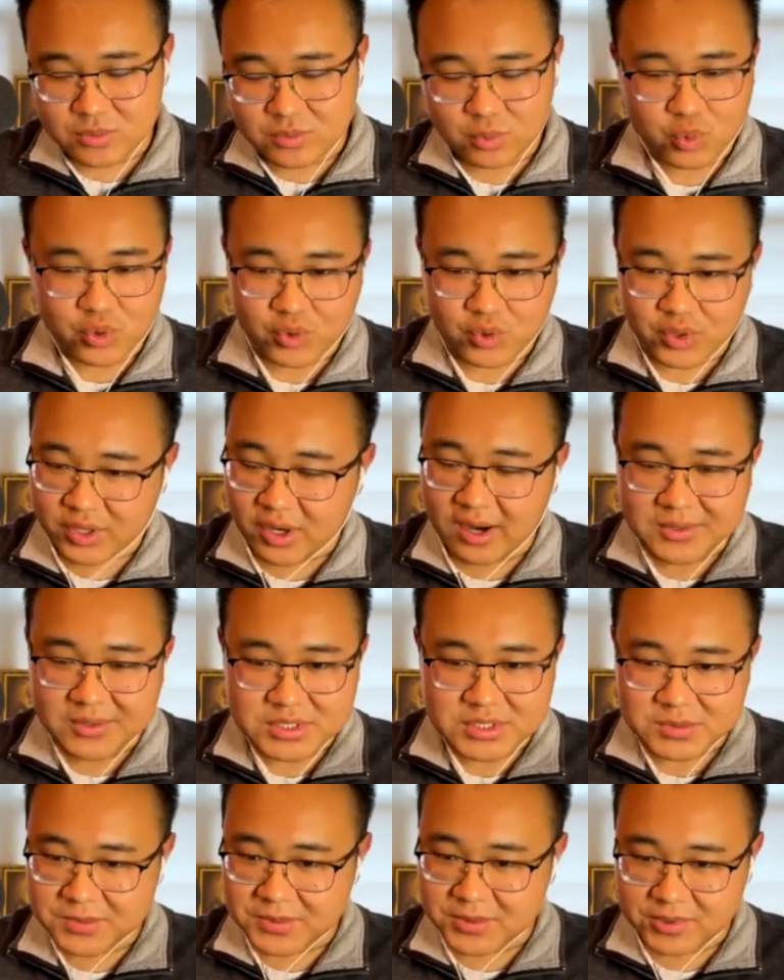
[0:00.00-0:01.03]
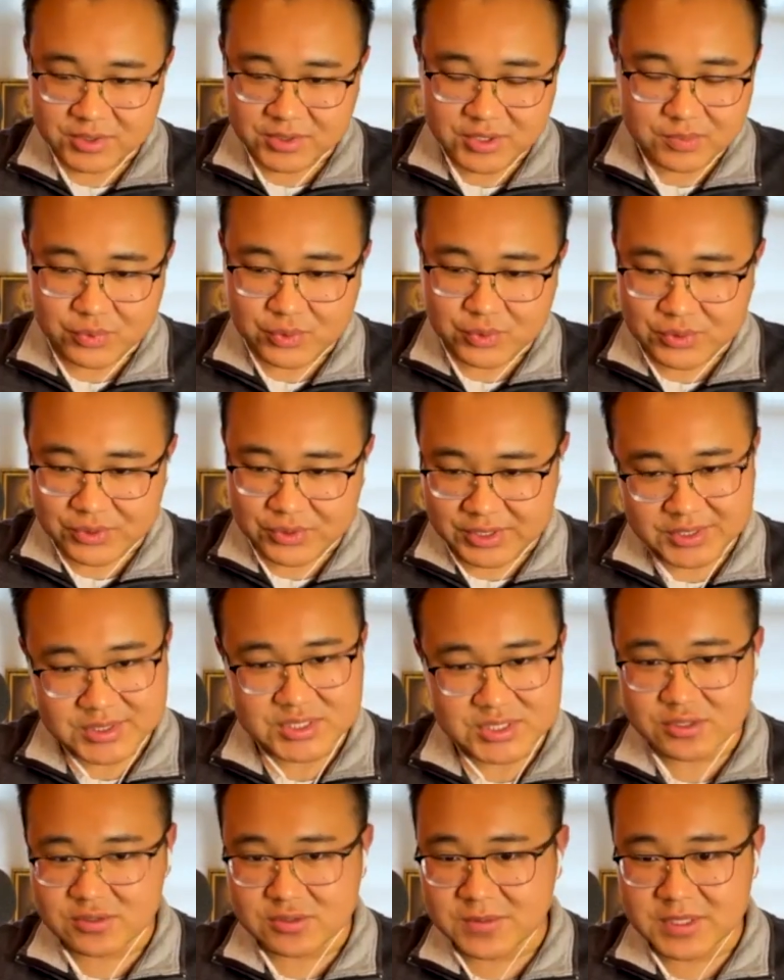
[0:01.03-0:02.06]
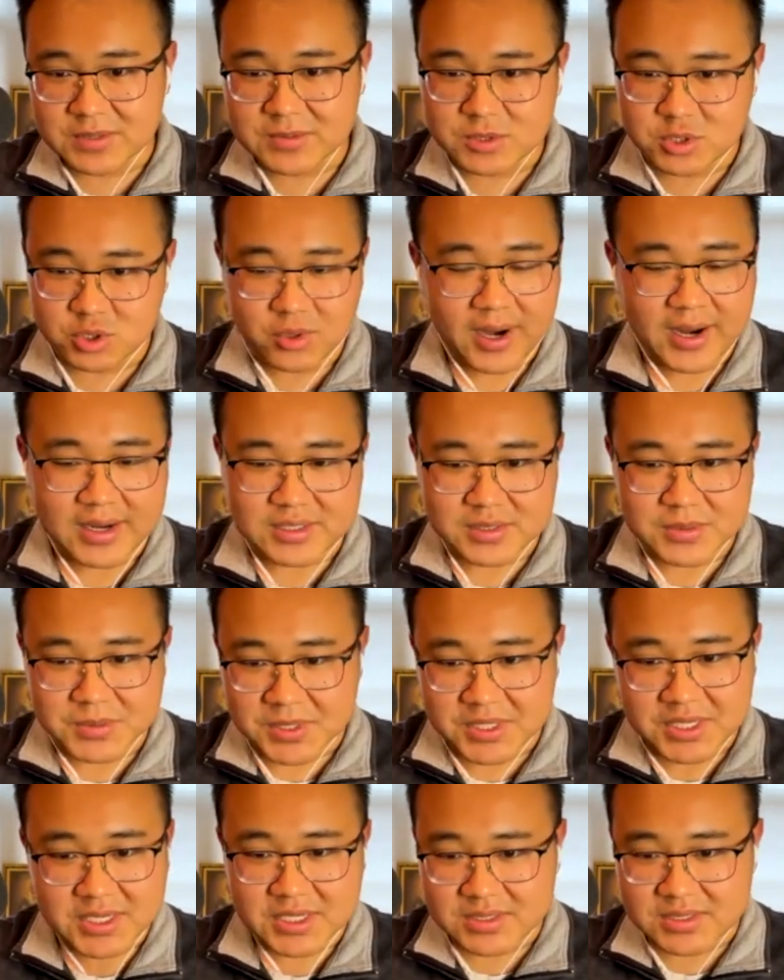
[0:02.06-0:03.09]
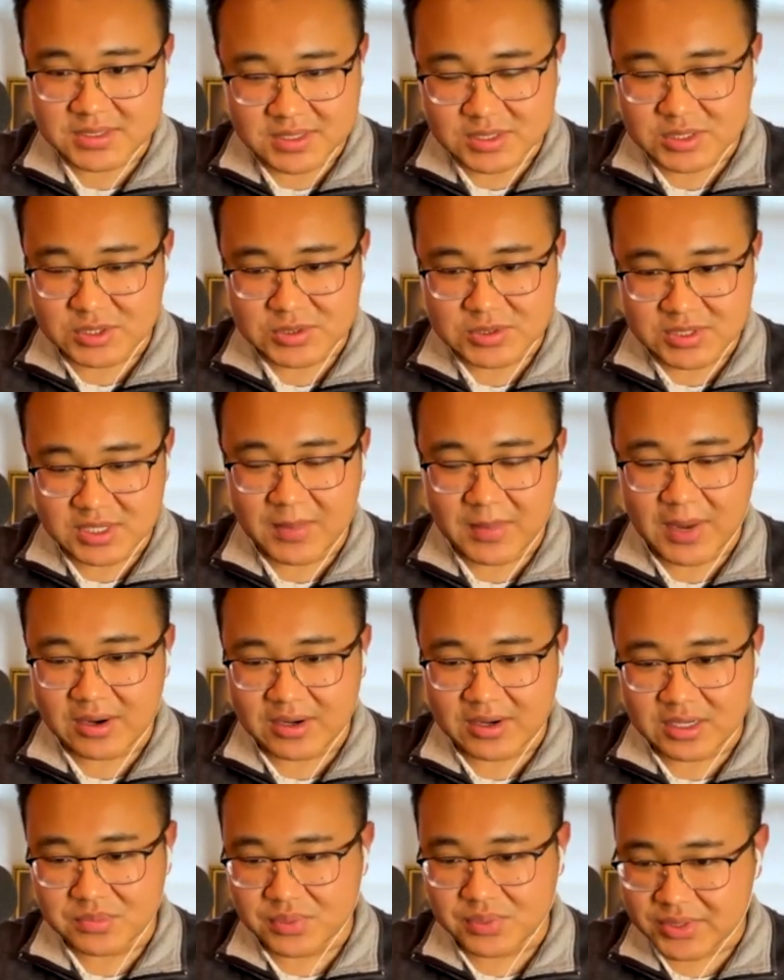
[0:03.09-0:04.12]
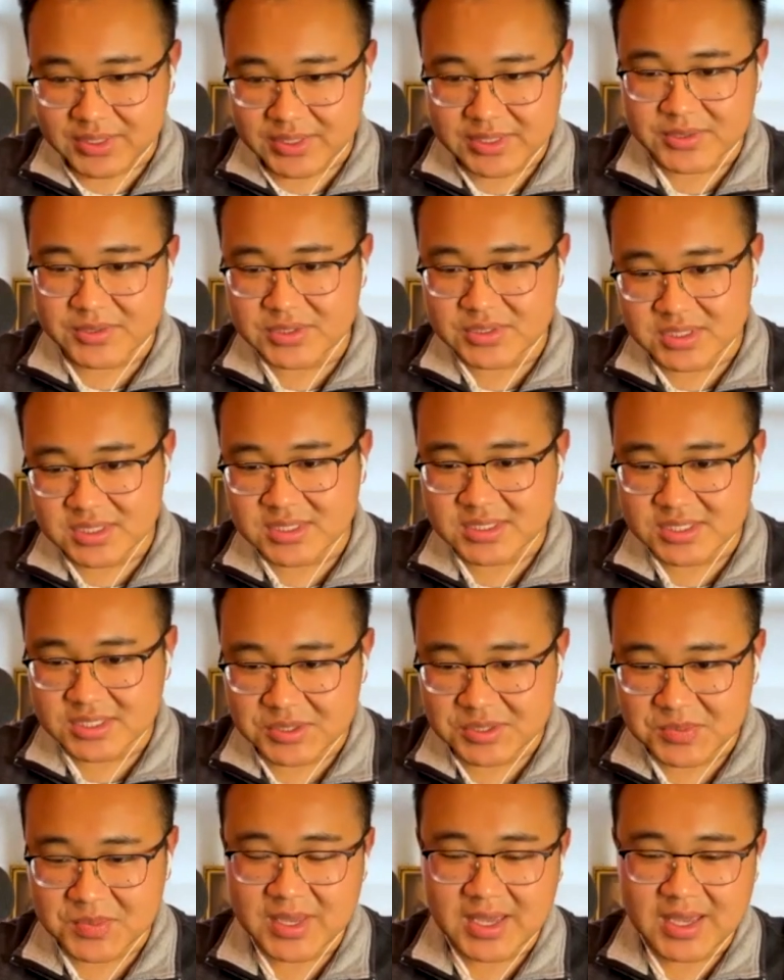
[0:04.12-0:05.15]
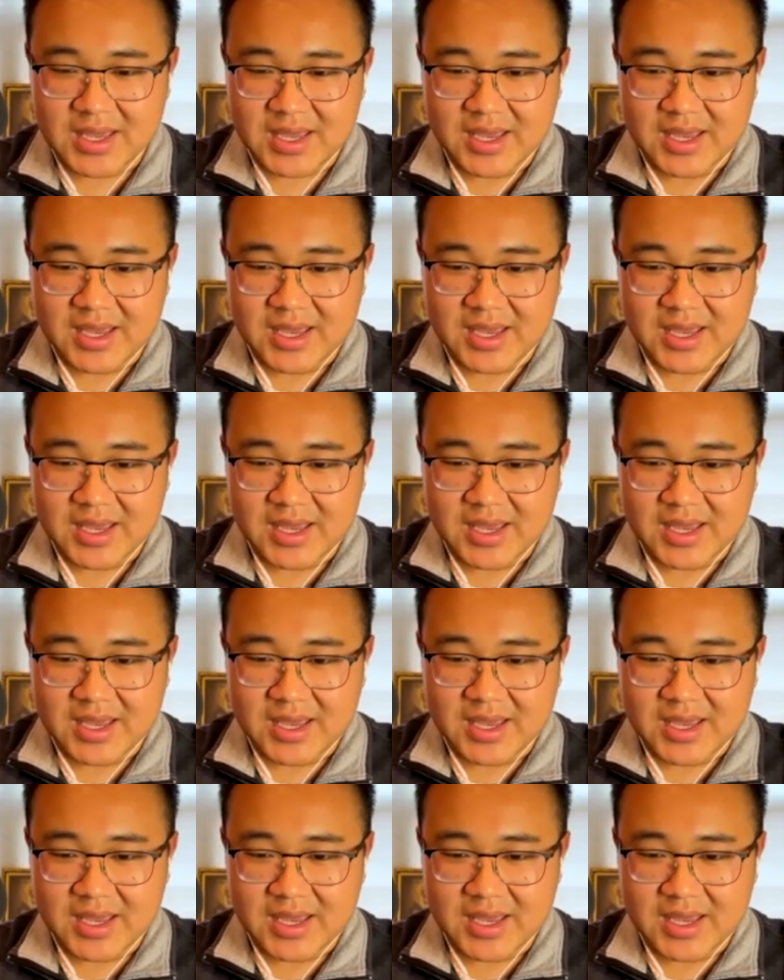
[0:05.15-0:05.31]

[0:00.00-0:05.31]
regardless of if they're liberal or conservative, trying to fit in into the American political system,